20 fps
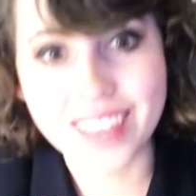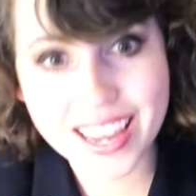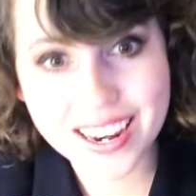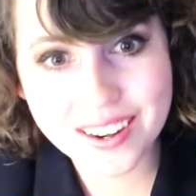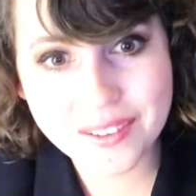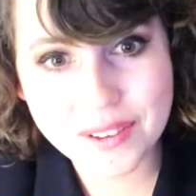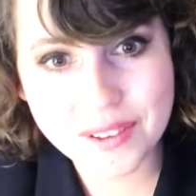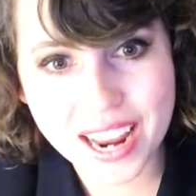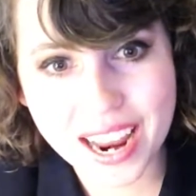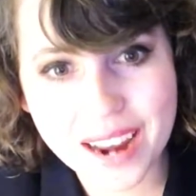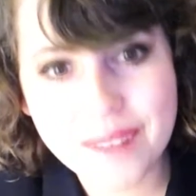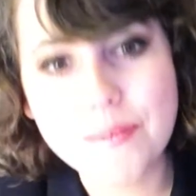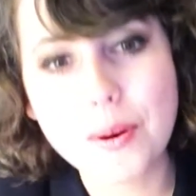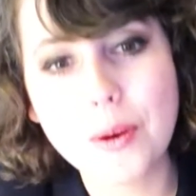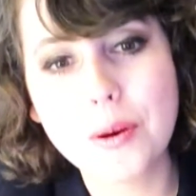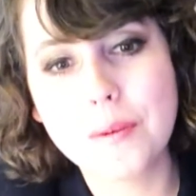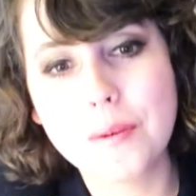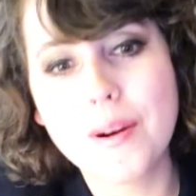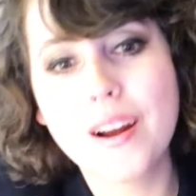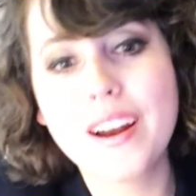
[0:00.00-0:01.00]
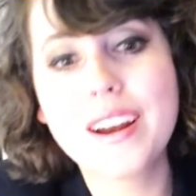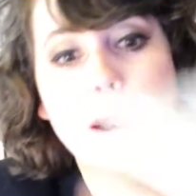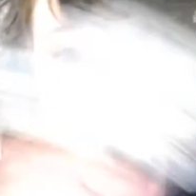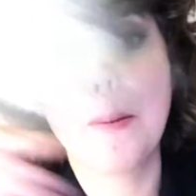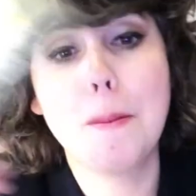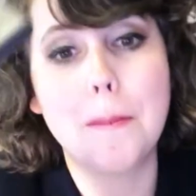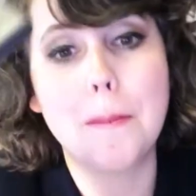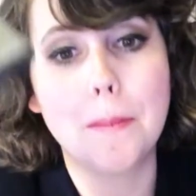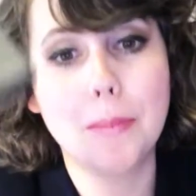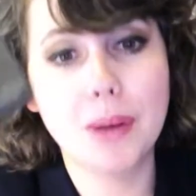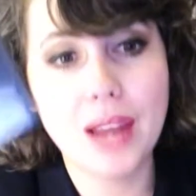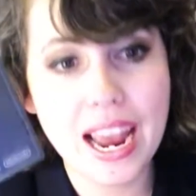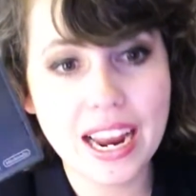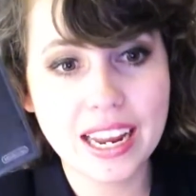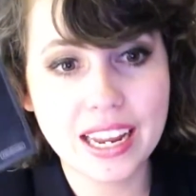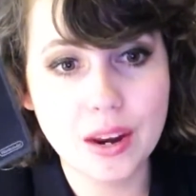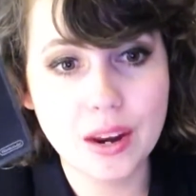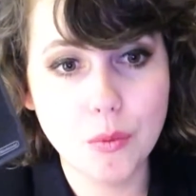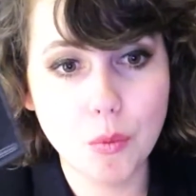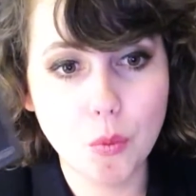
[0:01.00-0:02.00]
Then we had Pokemon
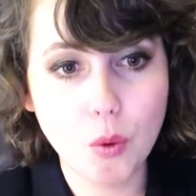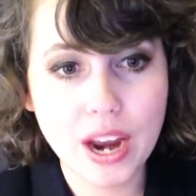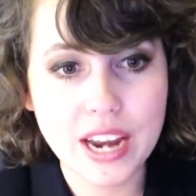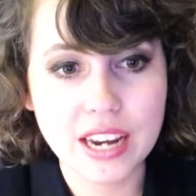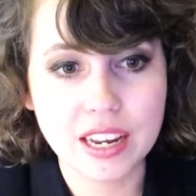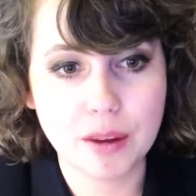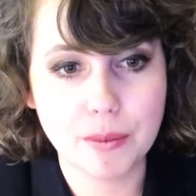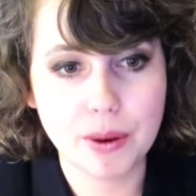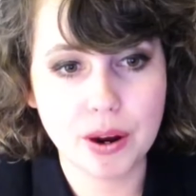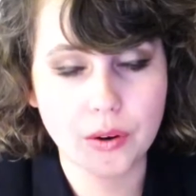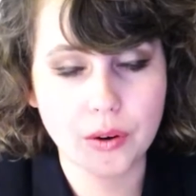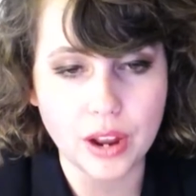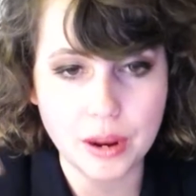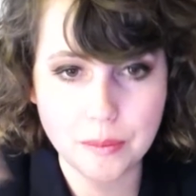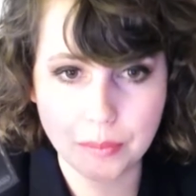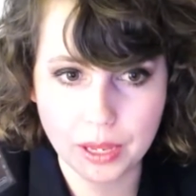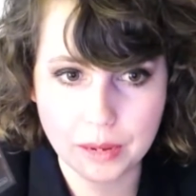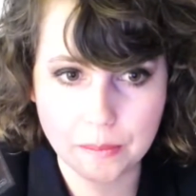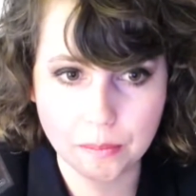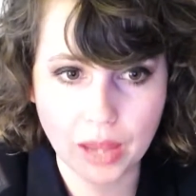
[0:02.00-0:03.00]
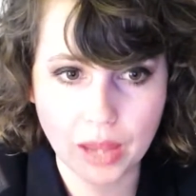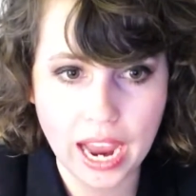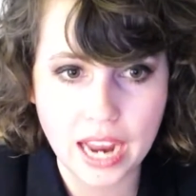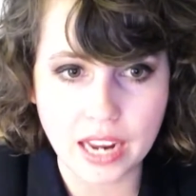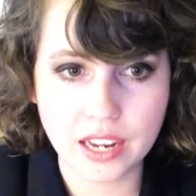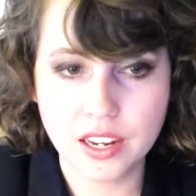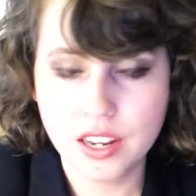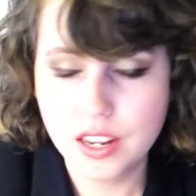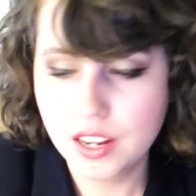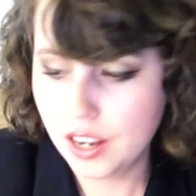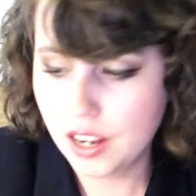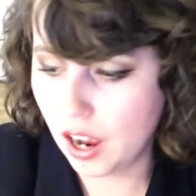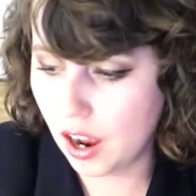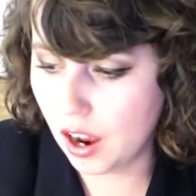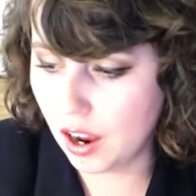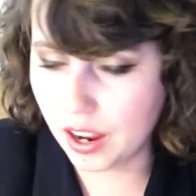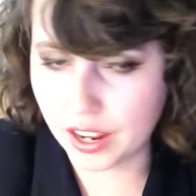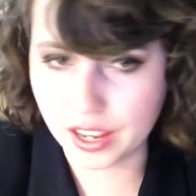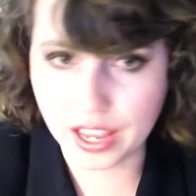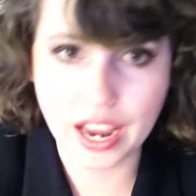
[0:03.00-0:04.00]
Black and White come out. I played Black,
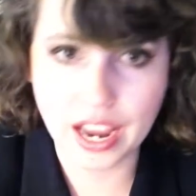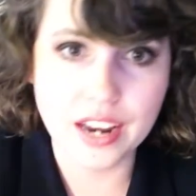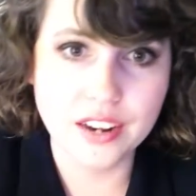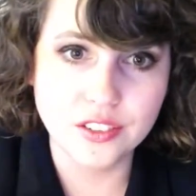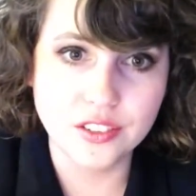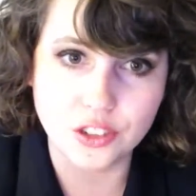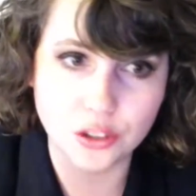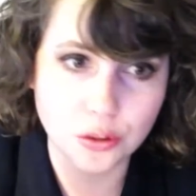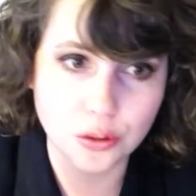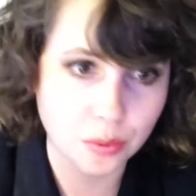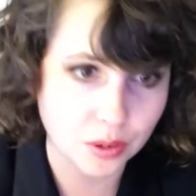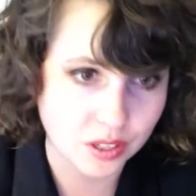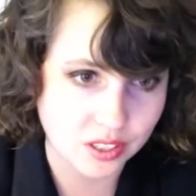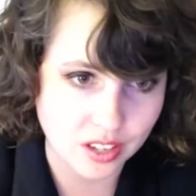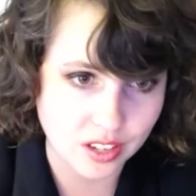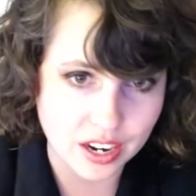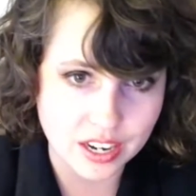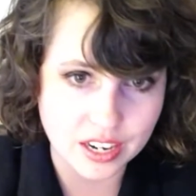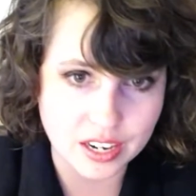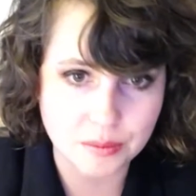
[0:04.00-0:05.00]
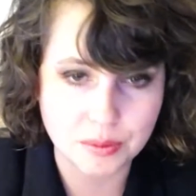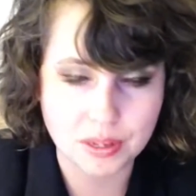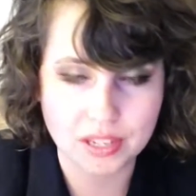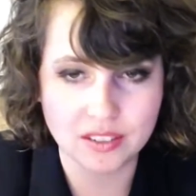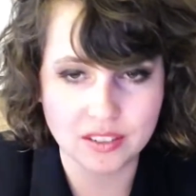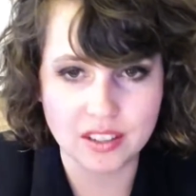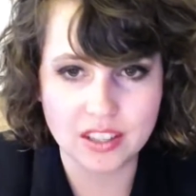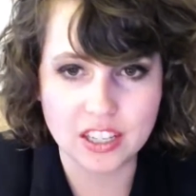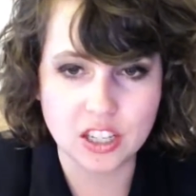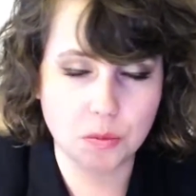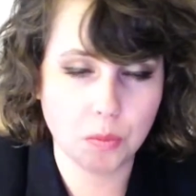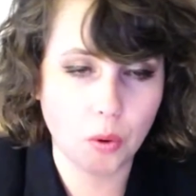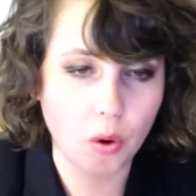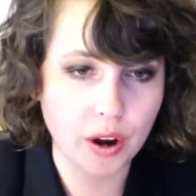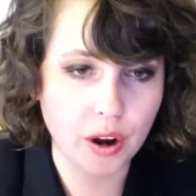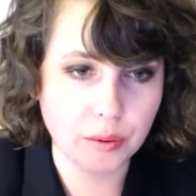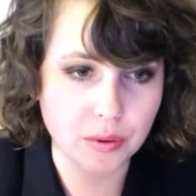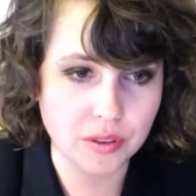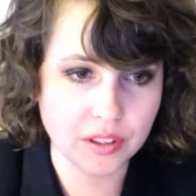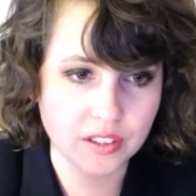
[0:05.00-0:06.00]
again, super excited because at this
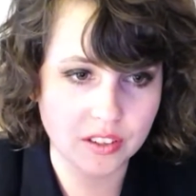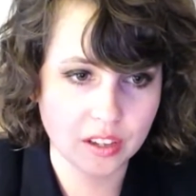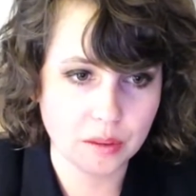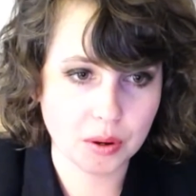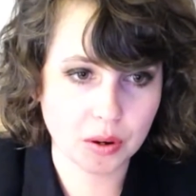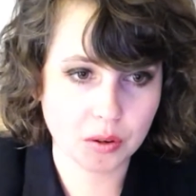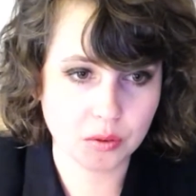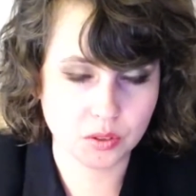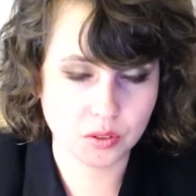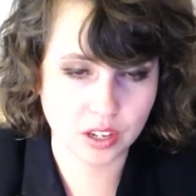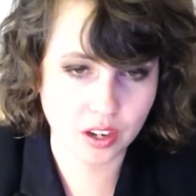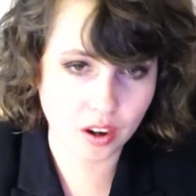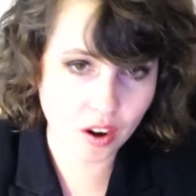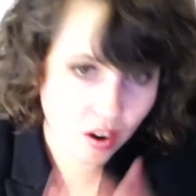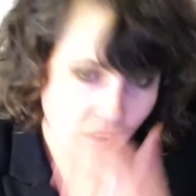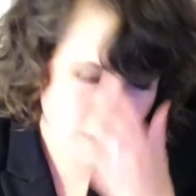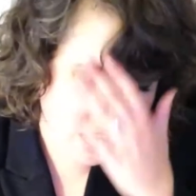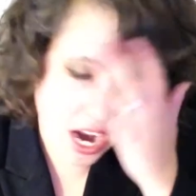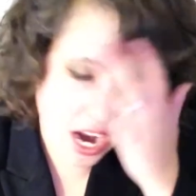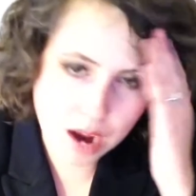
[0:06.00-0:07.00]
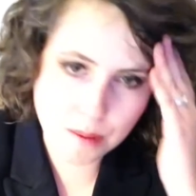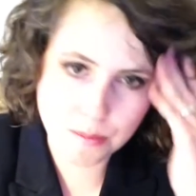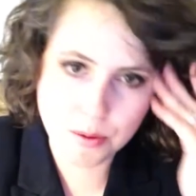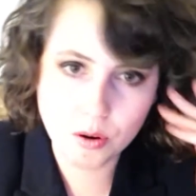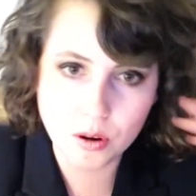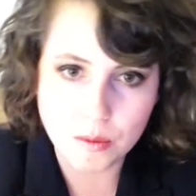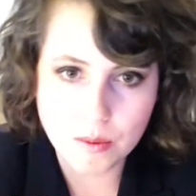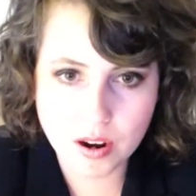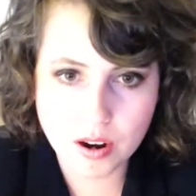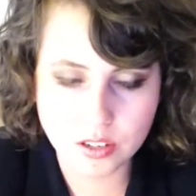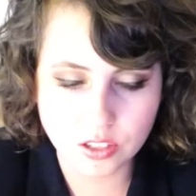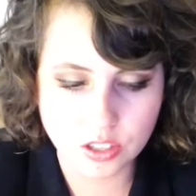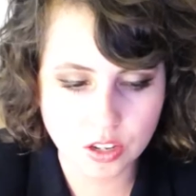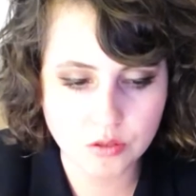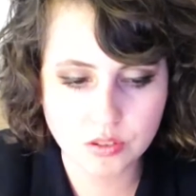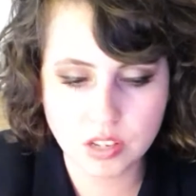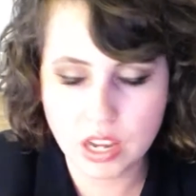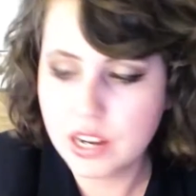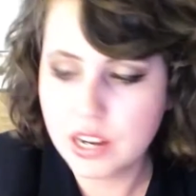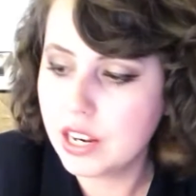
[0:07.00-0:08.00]
point when these came out I was like, oh yeah, Pokemon,
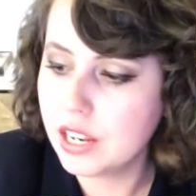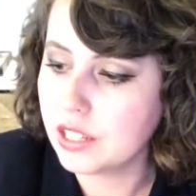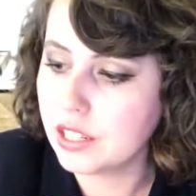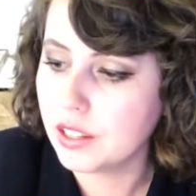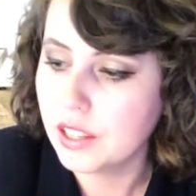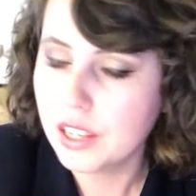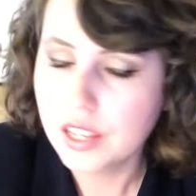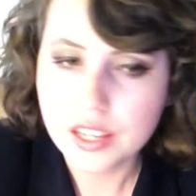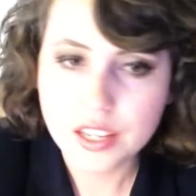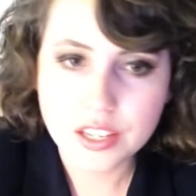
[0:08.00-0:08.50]
so exciting.